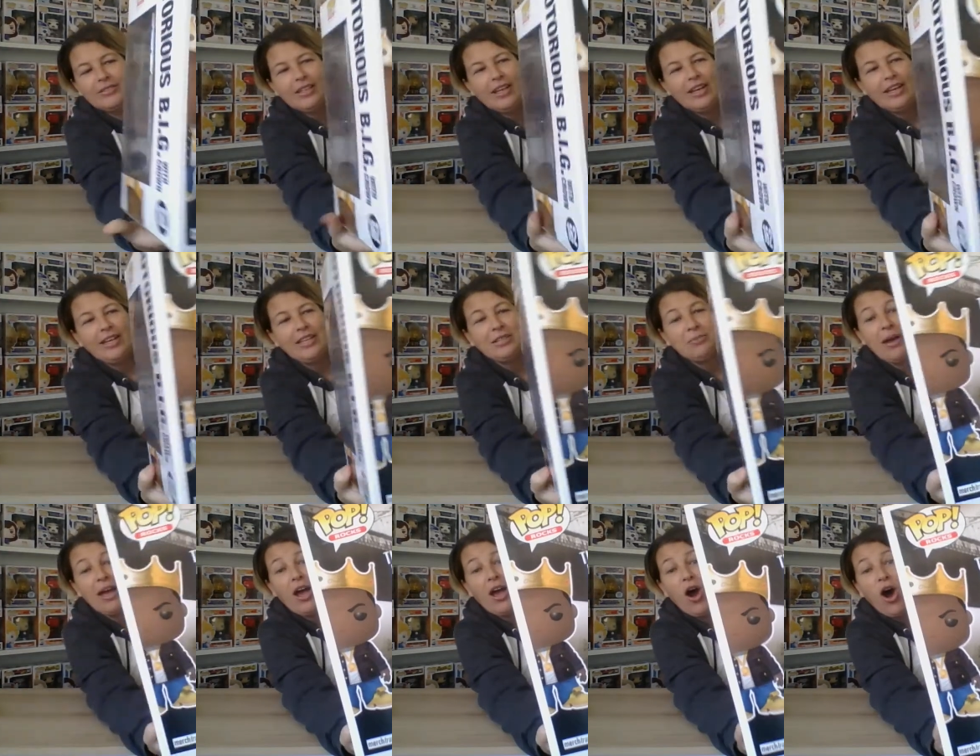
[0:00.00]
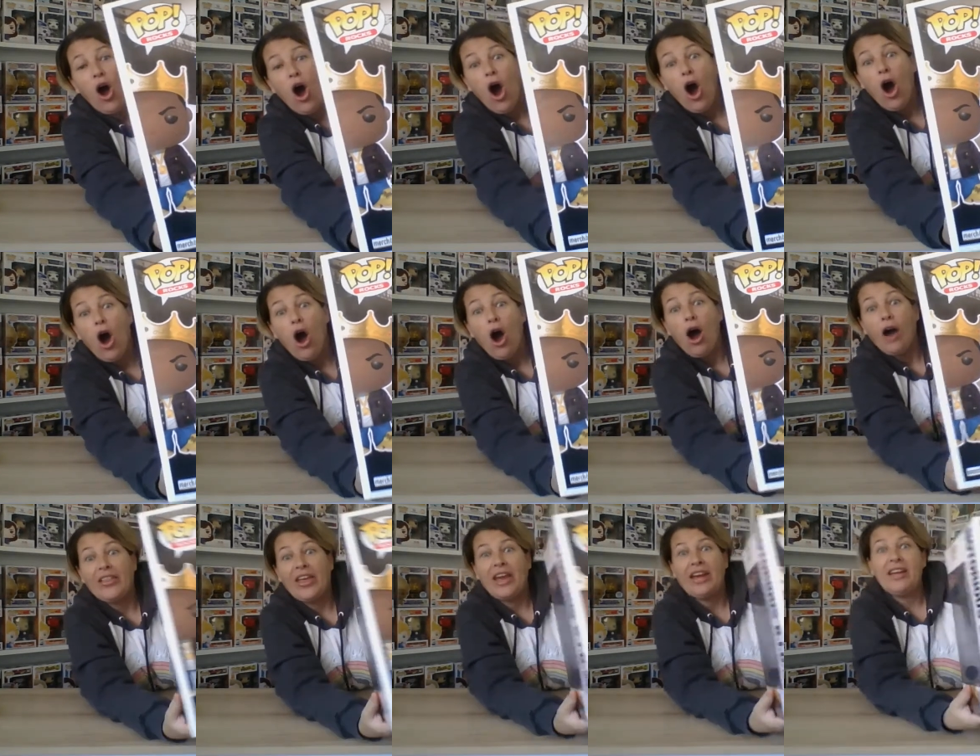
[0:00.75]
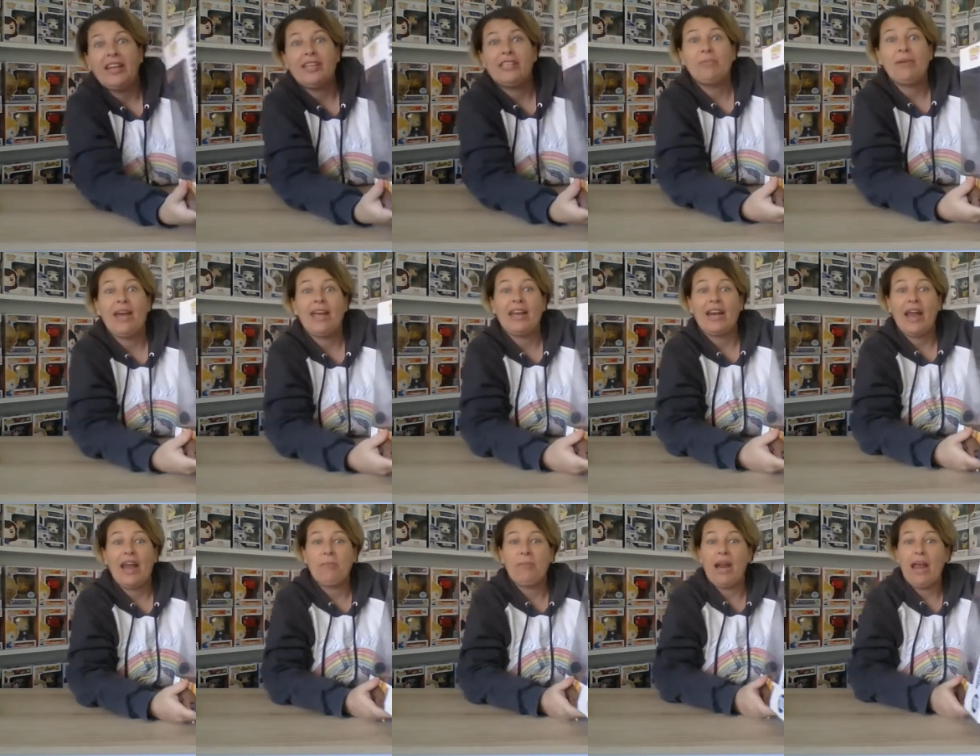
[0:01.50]
They need to make
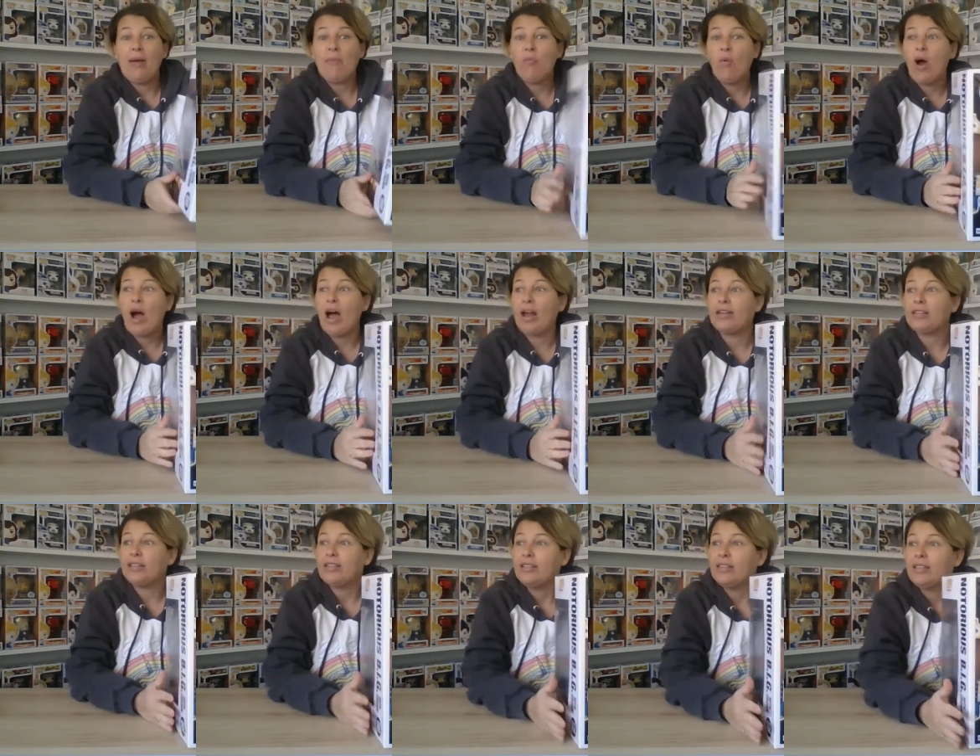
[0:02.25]
an M&M one.